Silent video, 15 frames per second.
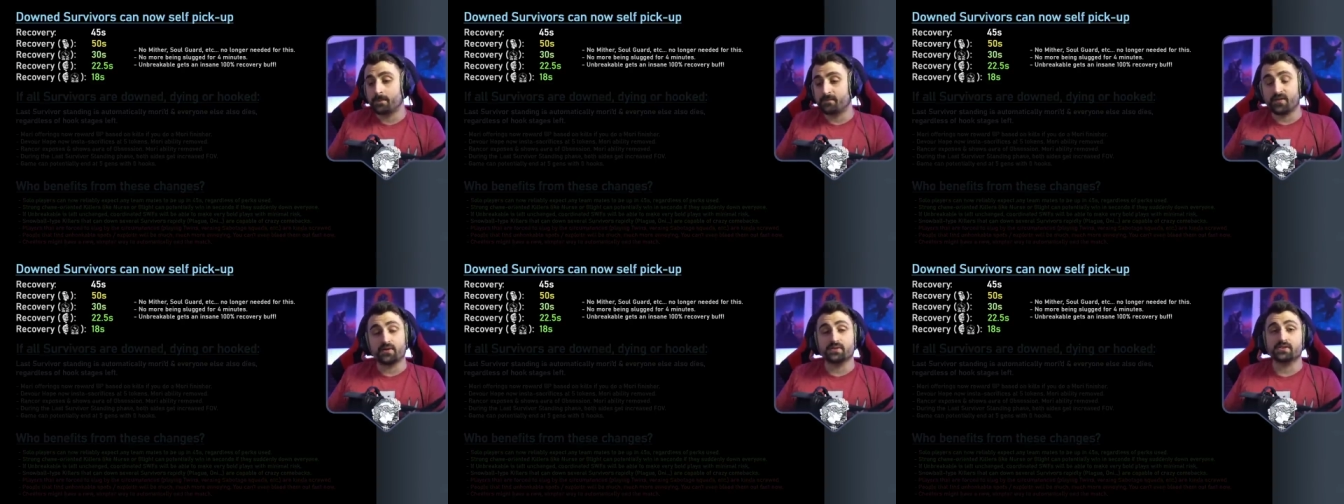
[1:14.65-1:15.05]

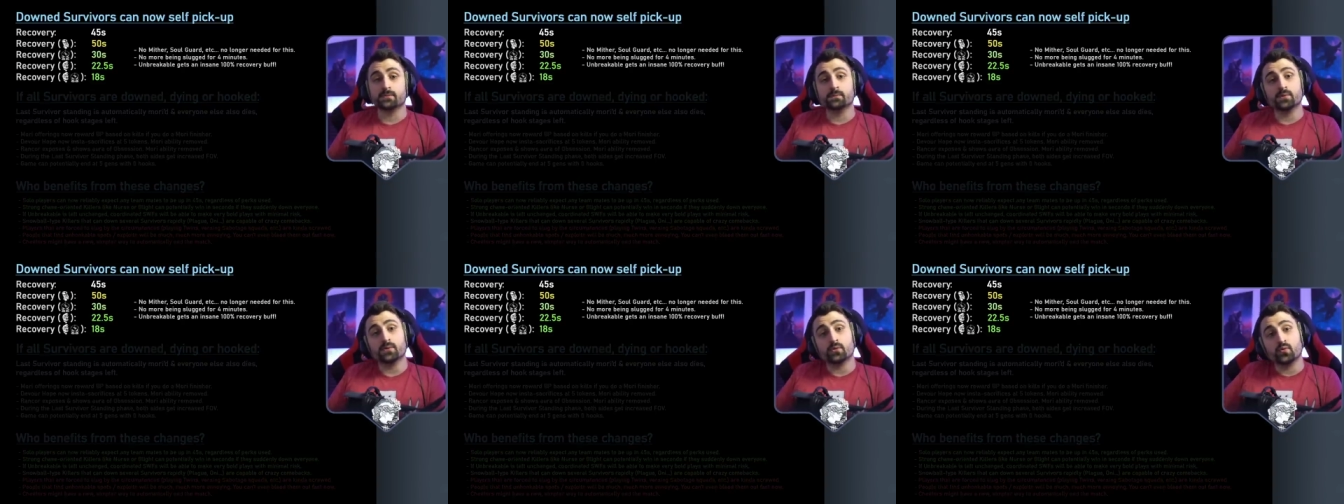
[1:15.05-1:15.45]
Very
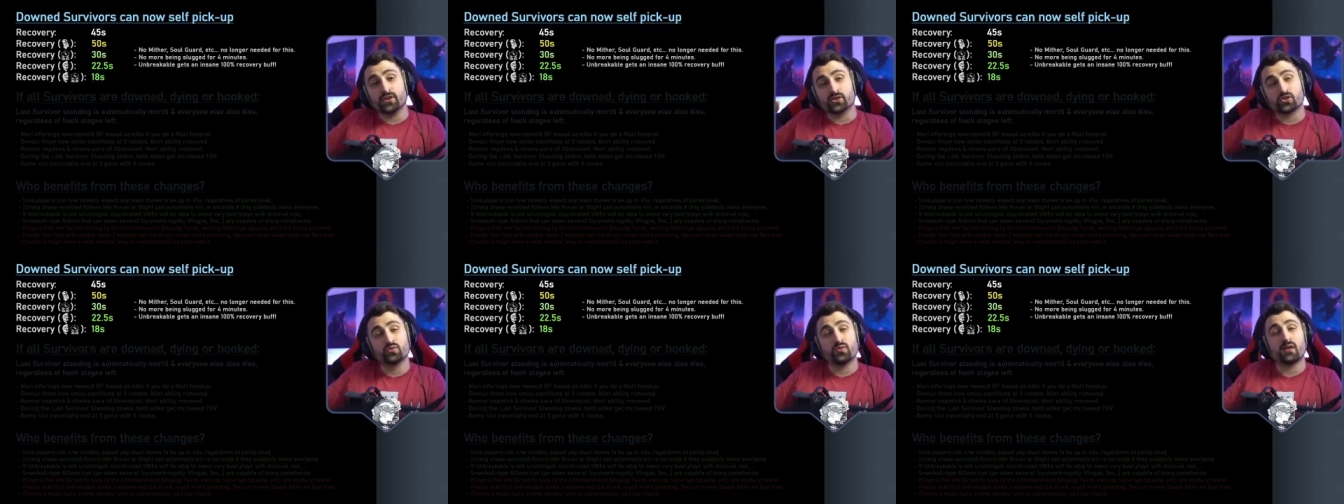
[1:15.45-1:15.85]
simple. When
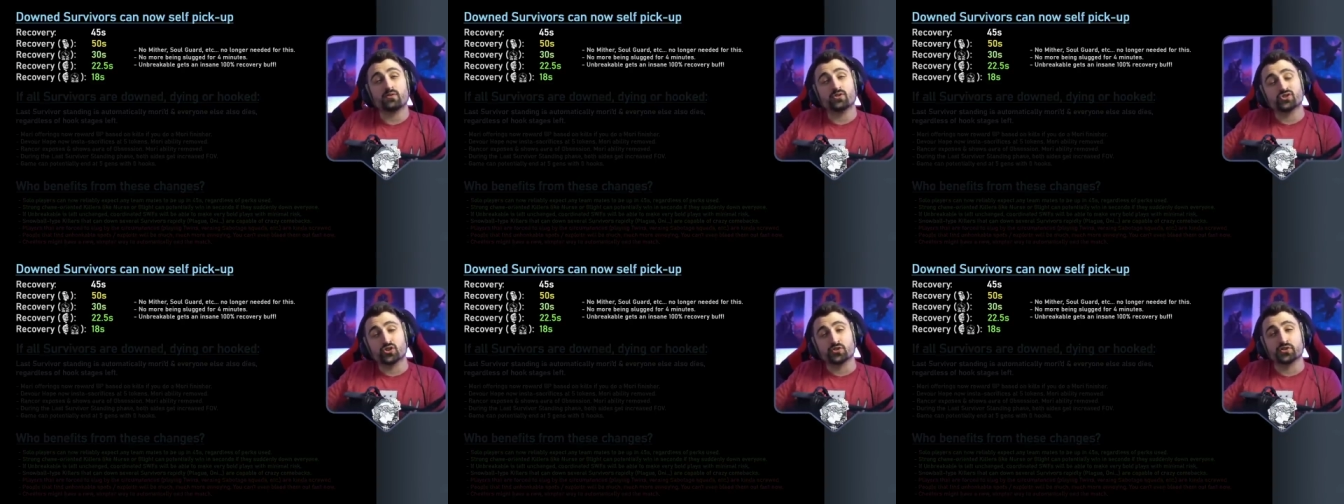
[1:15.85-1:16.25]
a
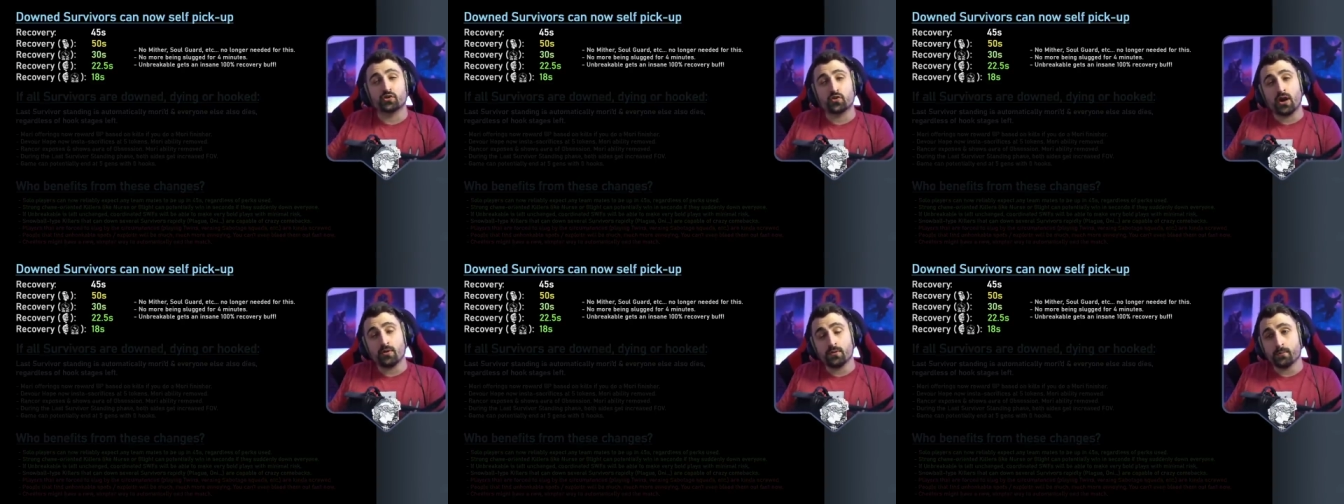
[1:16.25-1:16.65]
survivor is on the
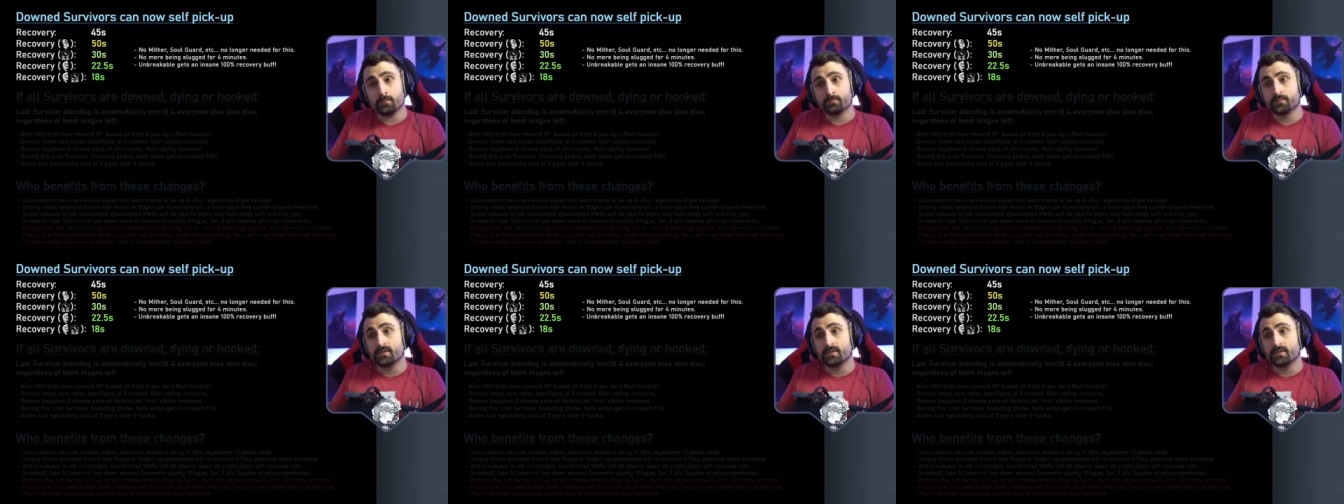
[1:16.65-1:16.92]
ground,